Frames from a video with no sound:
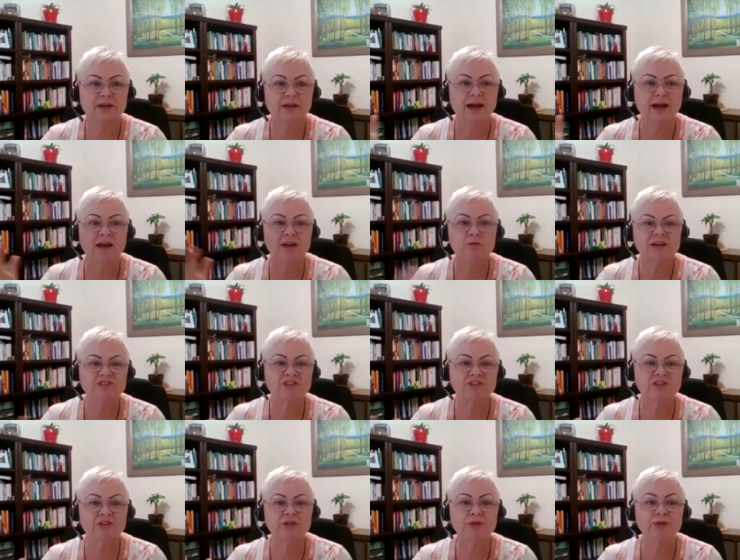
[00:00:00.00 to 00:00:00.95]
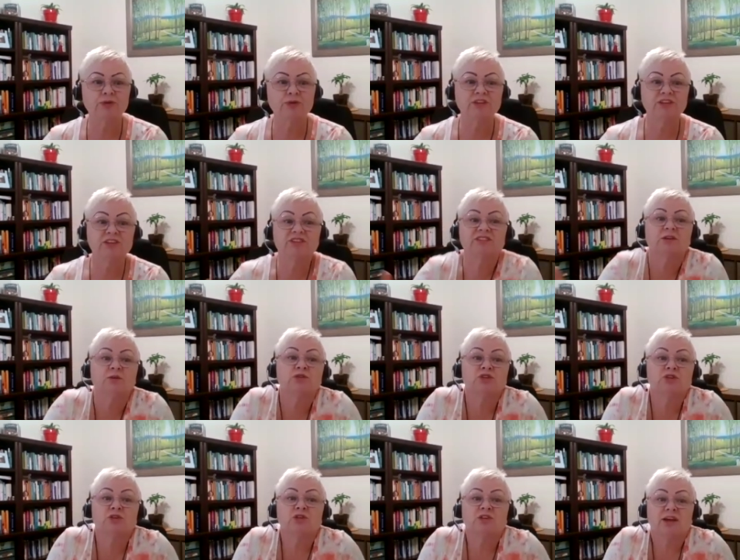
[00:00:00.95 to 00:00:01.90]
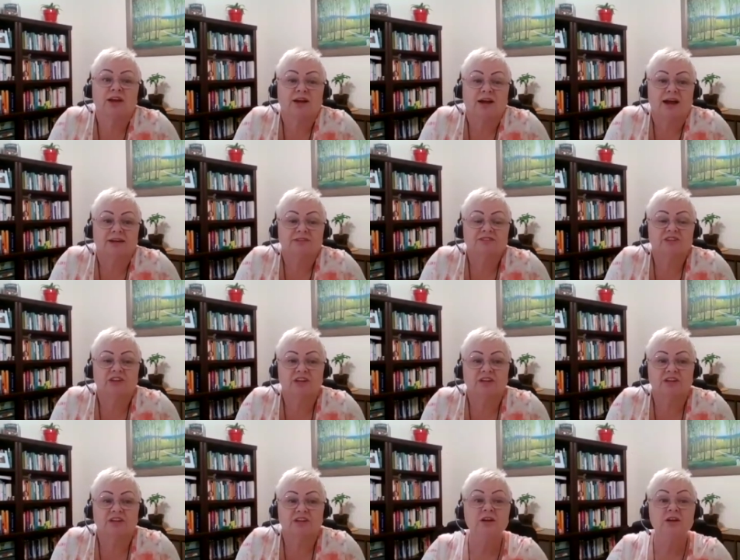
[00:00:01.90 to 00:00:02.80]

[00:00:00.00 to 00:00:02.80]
I was there too. There is no shortcuts here.